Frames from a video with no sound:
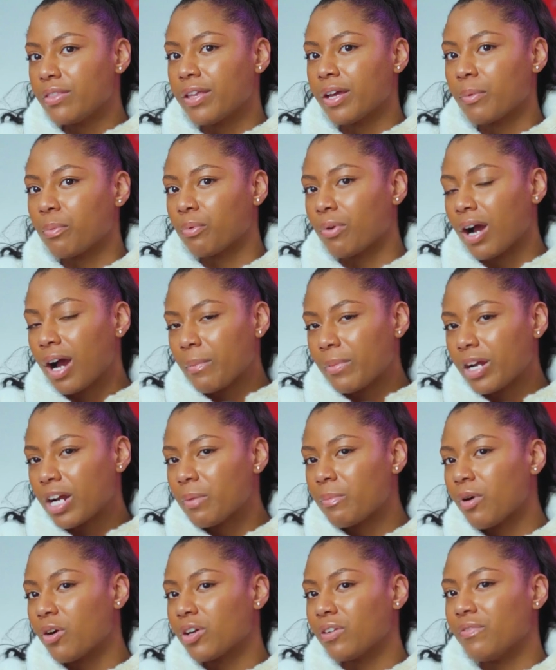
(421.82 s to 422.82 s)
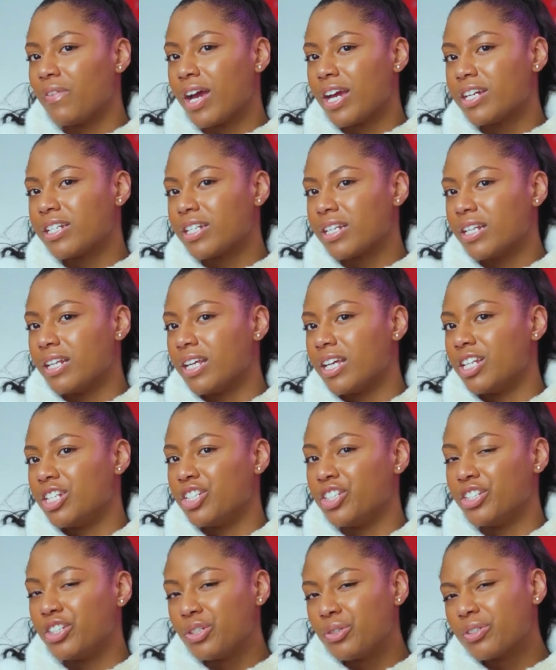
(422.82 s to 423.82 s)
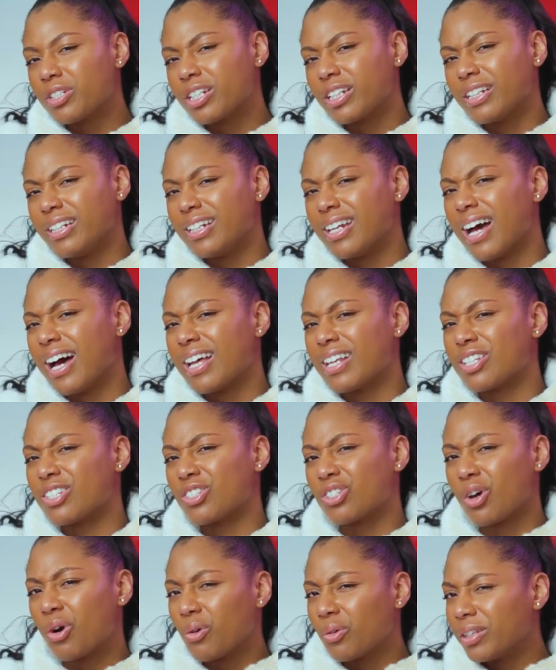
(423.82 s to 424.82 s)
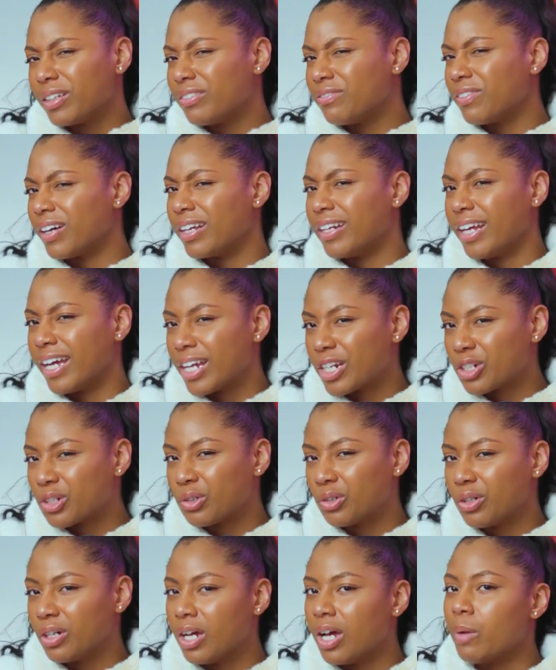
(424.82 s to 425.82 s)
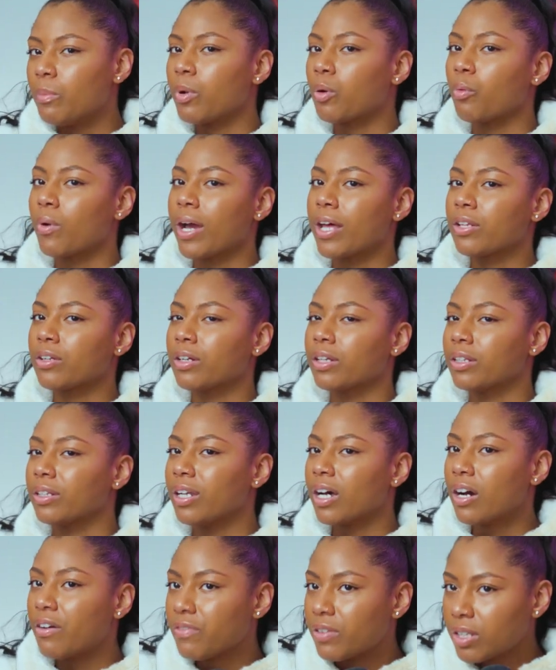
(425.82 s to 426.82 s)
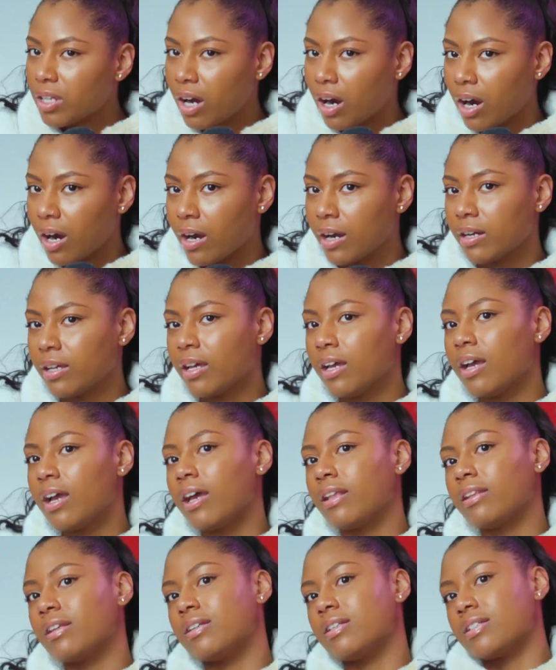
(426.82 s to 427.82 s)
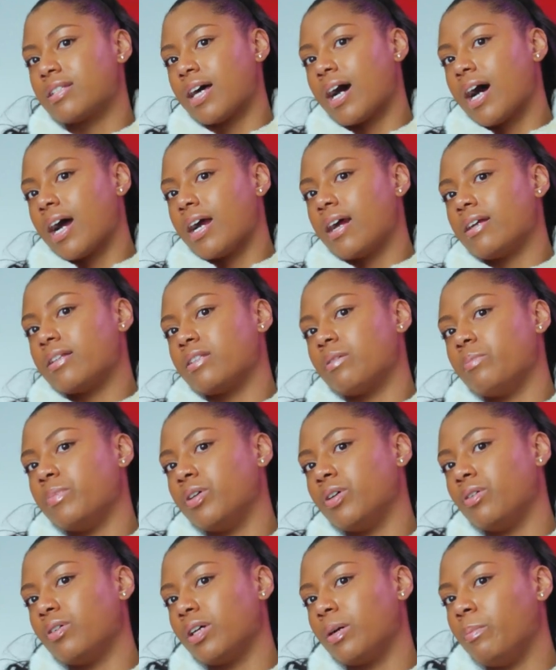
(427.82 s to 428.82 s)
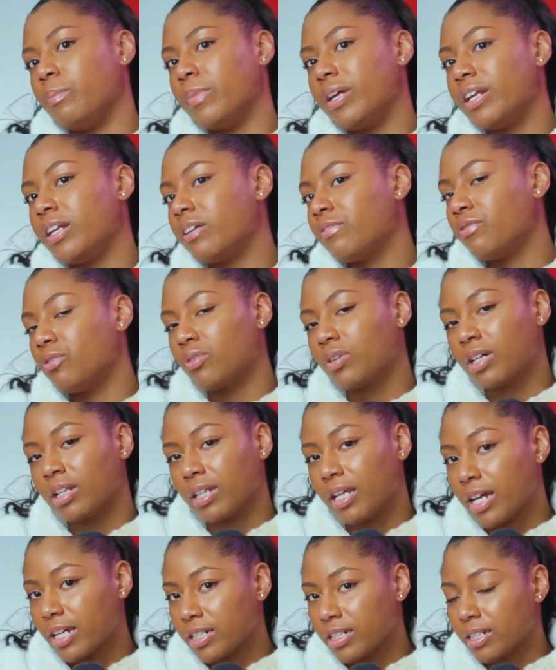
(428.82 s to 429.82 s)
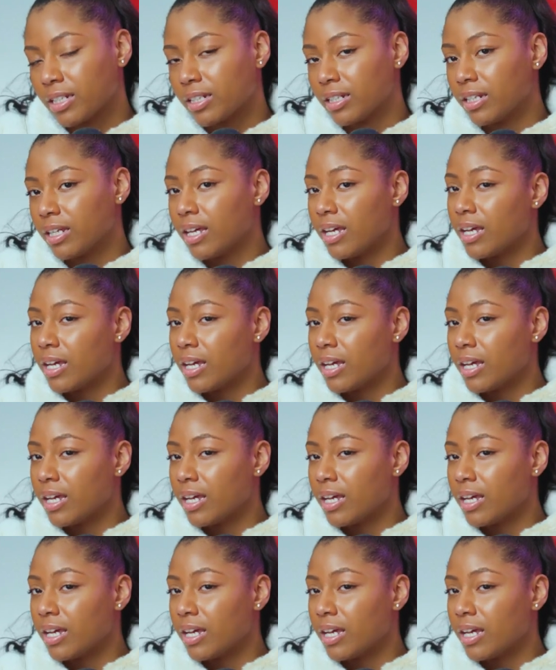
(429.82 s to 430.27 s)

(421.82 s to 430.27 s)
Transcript: their primary motivation is usually not solely financial, but rather a love for the art and the desire to build a meaningful collection.